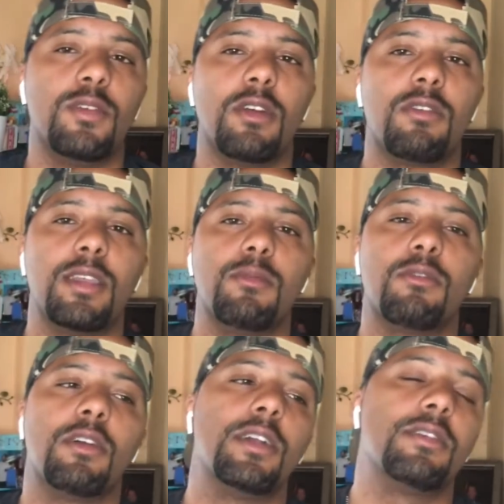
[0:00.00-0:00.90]
We gonna keep
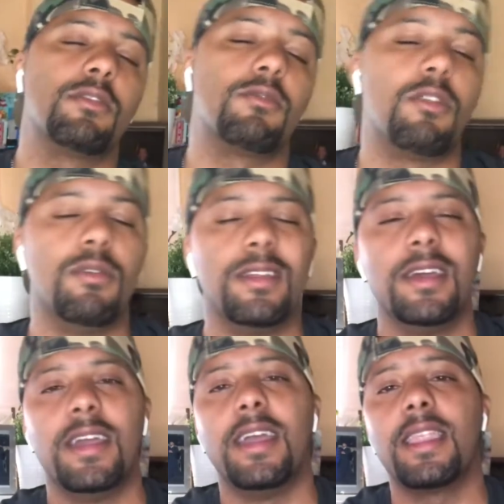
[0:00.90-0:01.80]
grind, growing.
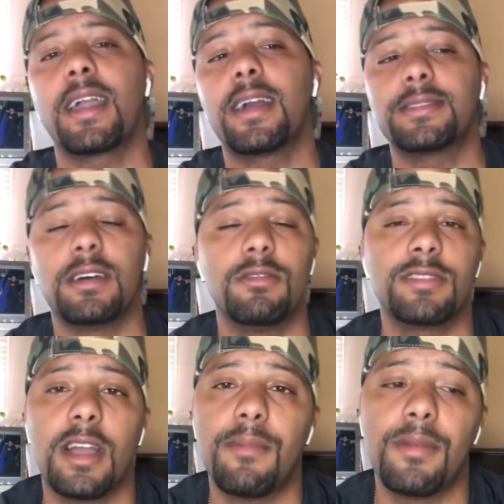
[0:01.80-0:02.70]
And like I told
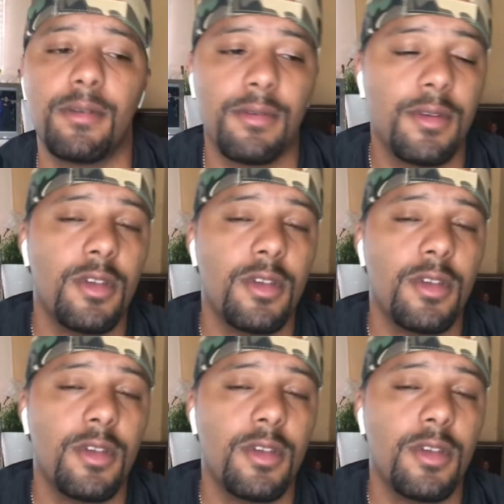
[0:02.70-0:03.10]
y'all, bro,